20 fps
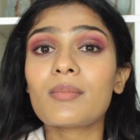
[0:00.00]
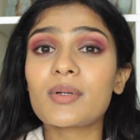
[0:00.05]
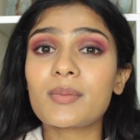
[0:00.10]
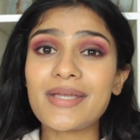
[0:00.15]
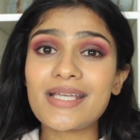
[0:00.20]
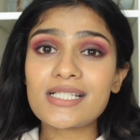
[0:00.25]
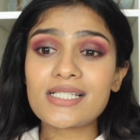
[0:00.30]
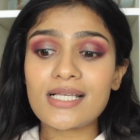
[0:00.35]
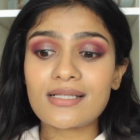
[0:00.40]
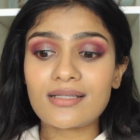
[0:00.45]
But
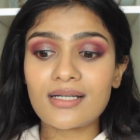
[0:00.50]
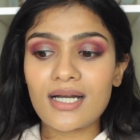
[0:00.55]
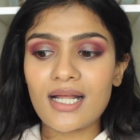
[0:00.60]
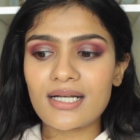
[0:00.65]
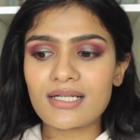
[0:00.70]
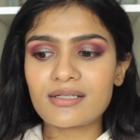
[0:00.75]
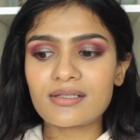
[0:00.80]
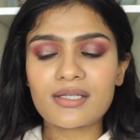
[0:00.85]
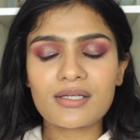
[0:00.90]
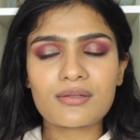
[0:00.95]
being said that,
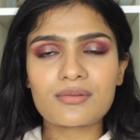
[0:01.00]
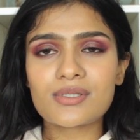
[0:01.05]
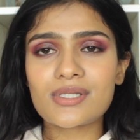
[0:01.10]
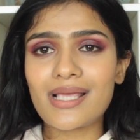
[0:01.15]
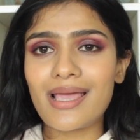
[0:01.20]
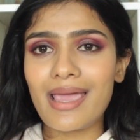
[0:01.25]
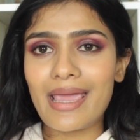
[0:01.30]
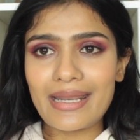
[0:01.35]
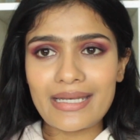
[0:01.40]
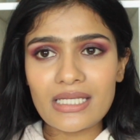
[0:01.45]
I didn't use
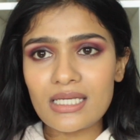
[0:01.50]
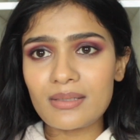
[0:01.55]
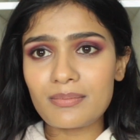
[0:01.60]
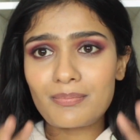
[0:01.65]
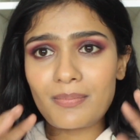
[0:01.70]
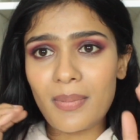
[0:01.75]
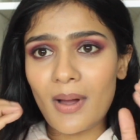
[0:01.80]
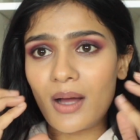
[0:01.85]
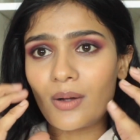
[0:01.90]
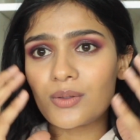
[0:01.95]

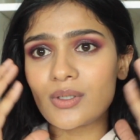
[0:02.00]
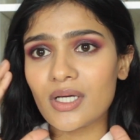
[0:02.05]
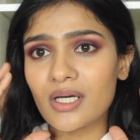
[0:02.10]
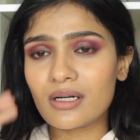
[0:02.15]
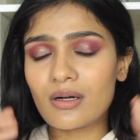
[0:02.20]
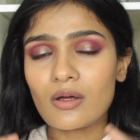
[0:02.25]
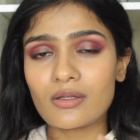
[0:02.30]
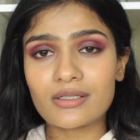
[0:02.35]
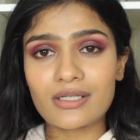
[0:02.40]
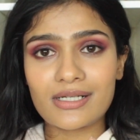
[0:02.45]
any
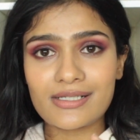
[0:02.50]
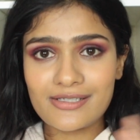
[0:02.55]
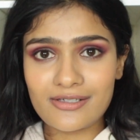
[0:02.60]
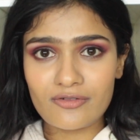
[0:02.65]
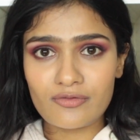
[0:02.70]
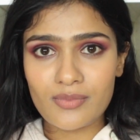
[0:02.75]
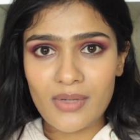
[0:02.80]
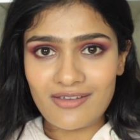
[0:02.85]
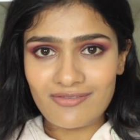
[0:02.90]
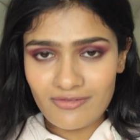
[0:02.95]
powder on the rest
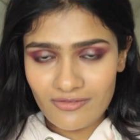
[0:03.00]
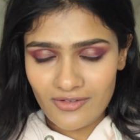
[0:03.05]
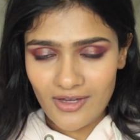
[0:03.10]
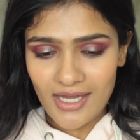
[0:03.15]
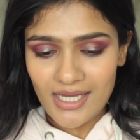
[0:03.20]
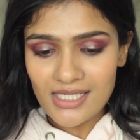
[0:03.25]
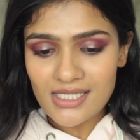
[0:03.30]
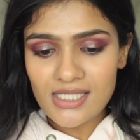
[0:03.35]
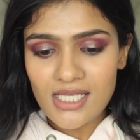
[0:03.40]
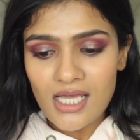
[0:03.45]
of my
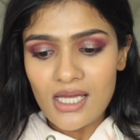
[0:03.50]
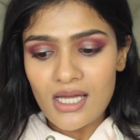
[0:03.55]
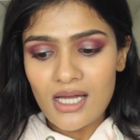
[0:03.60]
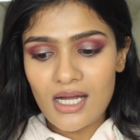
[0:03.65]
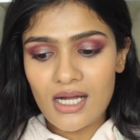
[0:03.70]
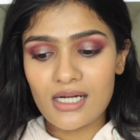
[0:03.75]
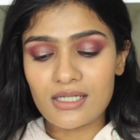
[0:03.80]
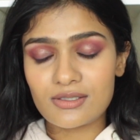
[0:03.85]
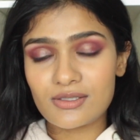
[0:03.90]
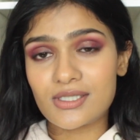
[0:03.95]
face
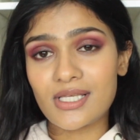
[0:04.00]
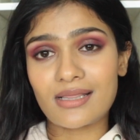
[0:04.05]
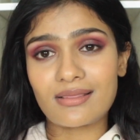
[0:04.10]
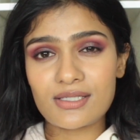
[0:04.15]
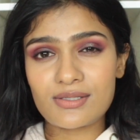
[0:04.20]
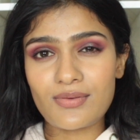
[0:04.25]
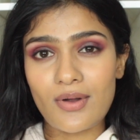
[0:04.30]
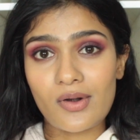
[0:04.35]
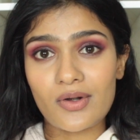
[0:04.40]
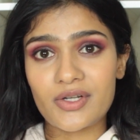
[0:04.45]
to set
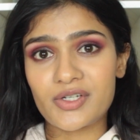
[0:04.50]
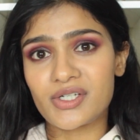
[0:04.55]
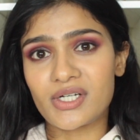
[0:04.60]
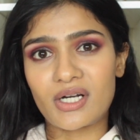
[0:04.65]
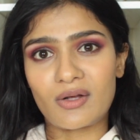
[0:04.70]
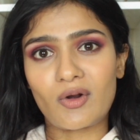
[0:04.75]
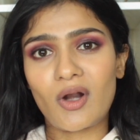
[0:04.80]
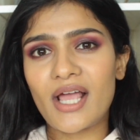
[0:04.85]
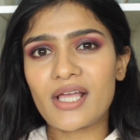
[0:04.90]
this foundation on.